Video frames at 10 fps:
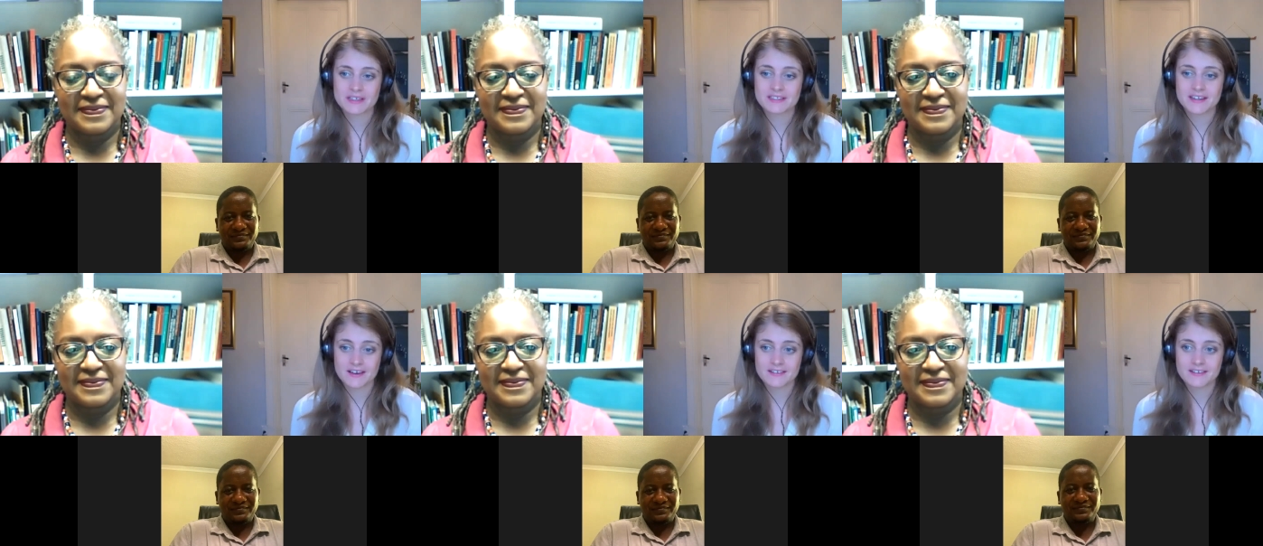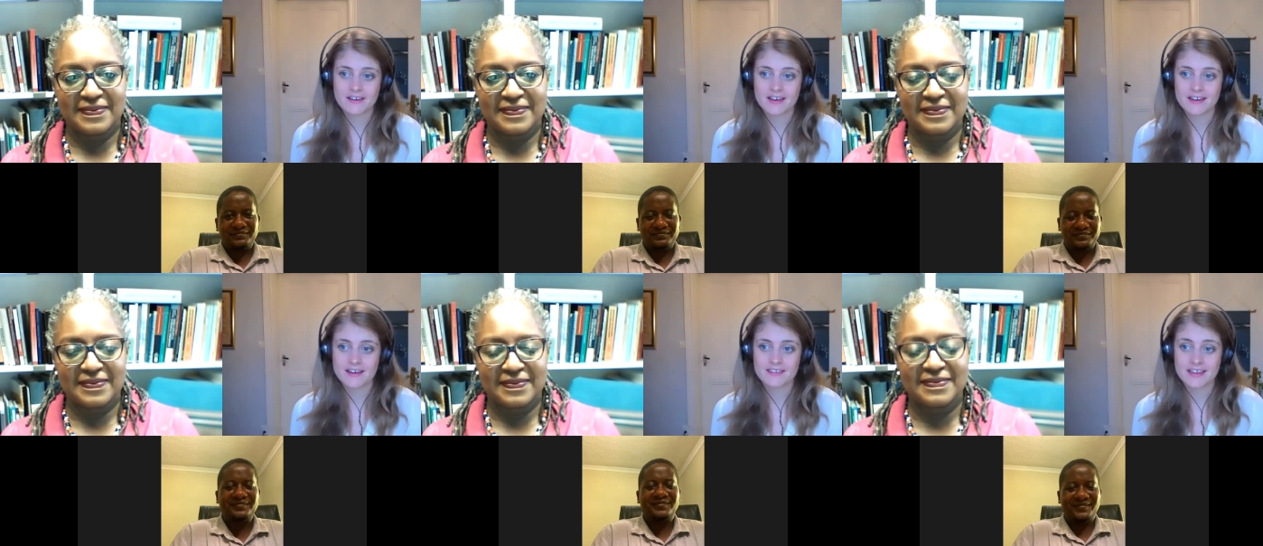Speaker 1: done
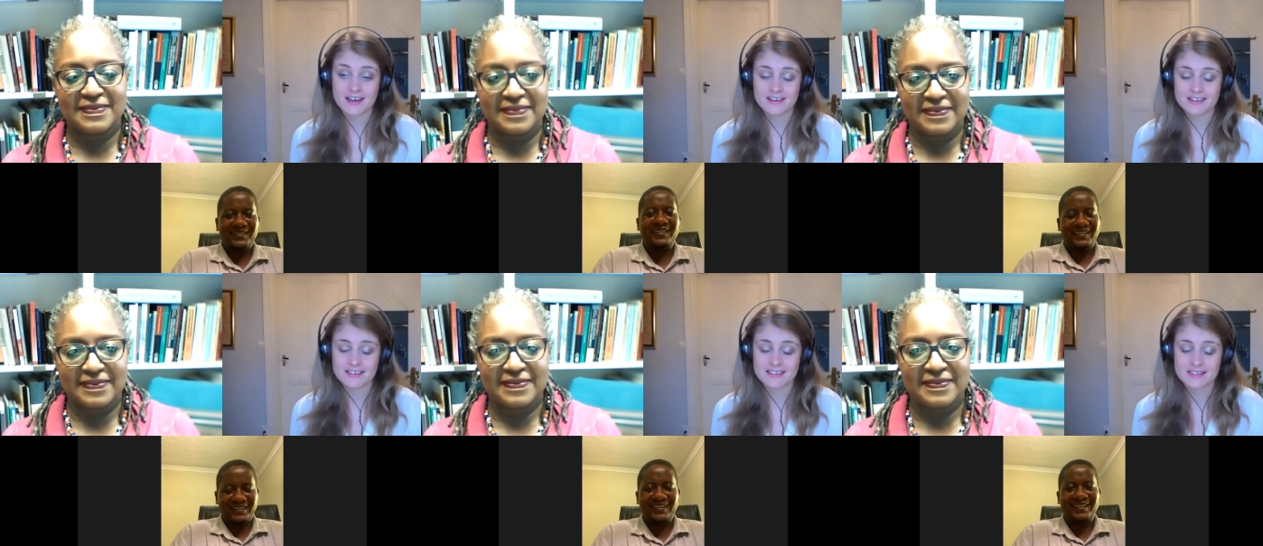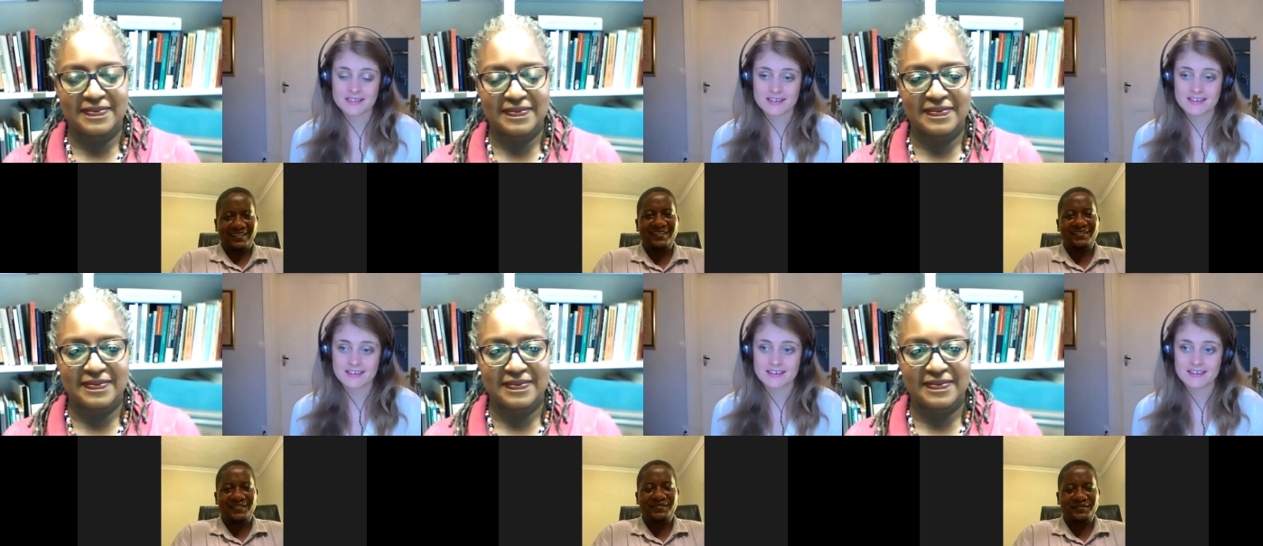uh, that is
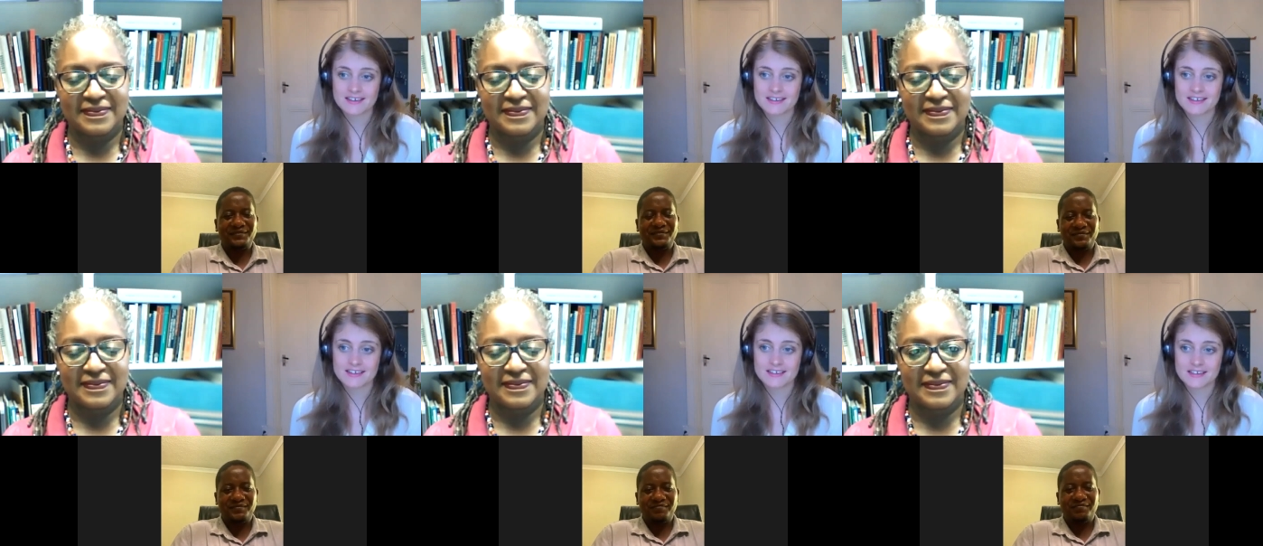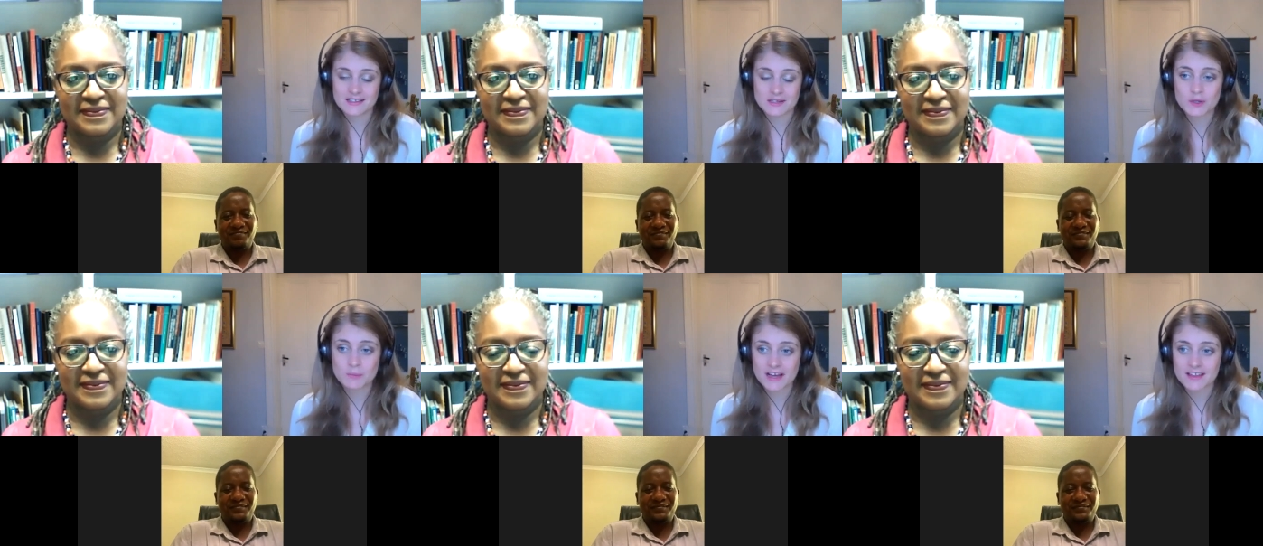uh, is
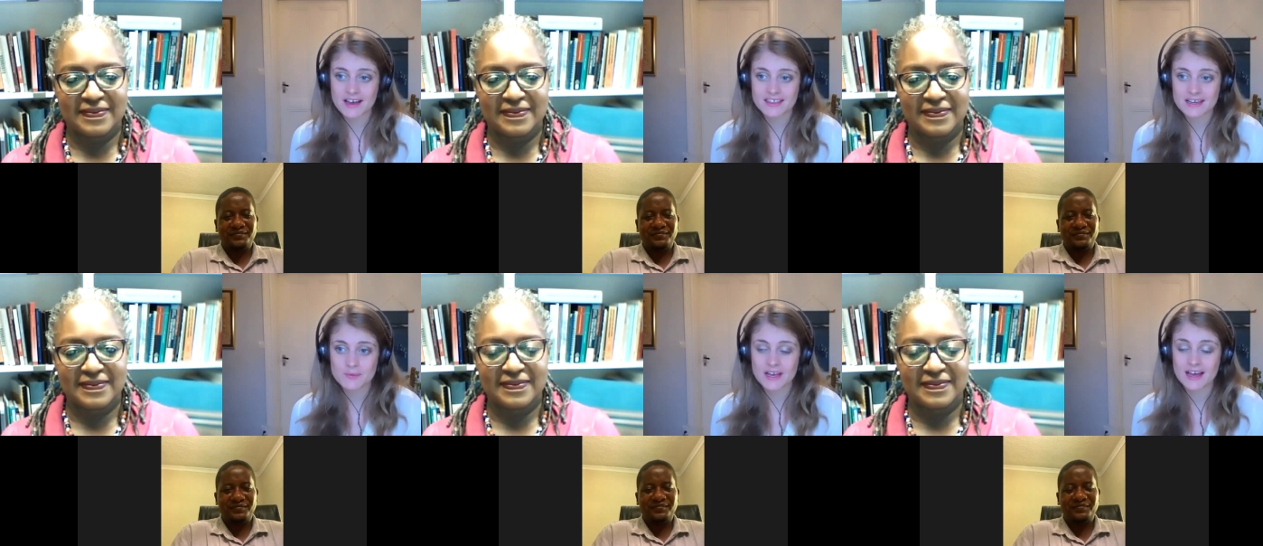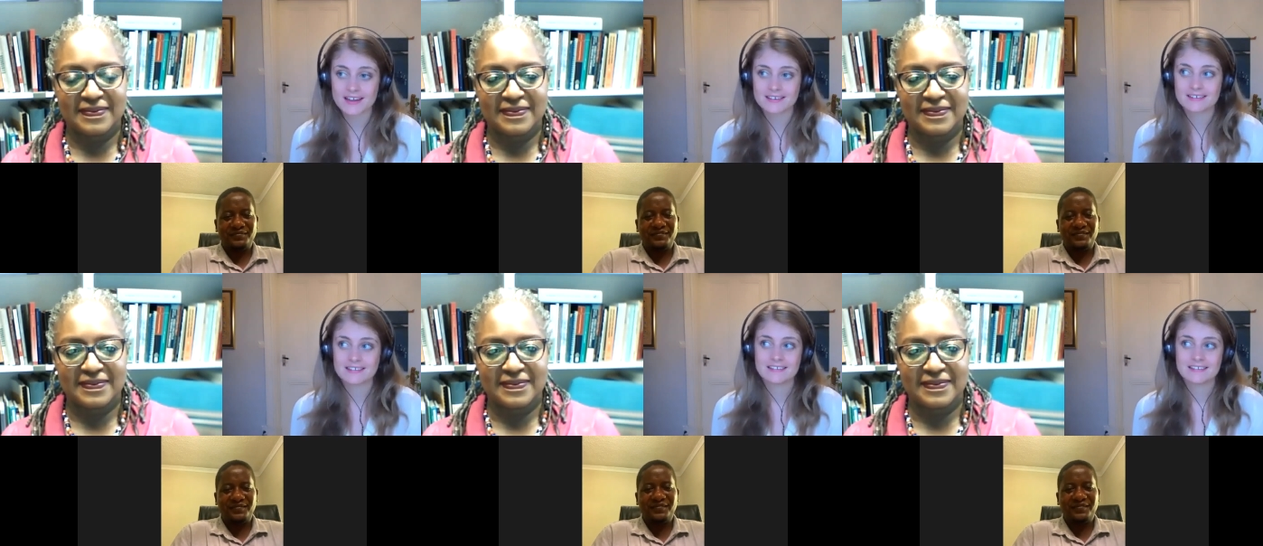good but I, I think we had